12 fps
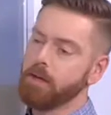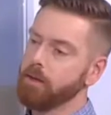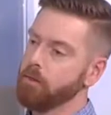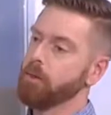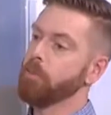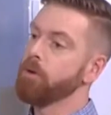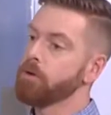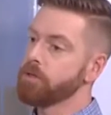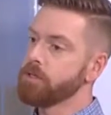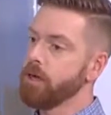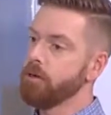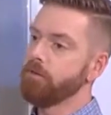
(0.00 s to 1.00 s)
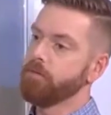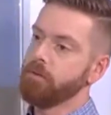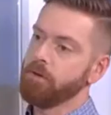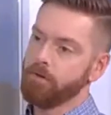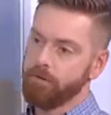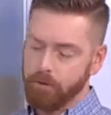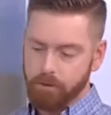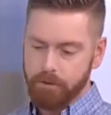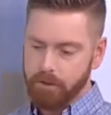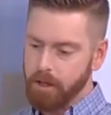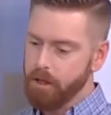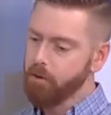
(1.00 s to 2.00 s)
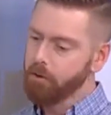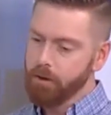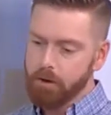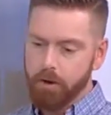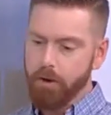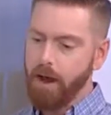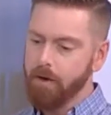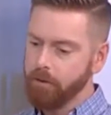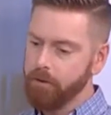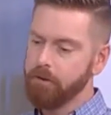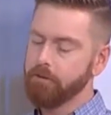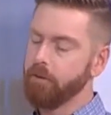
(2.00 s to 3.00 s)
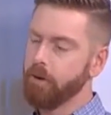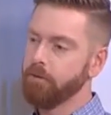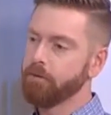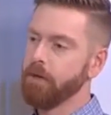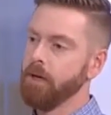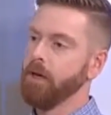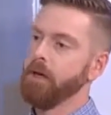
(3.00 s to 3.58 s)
a little bit about yourself, your field of study. I know you're heavily involved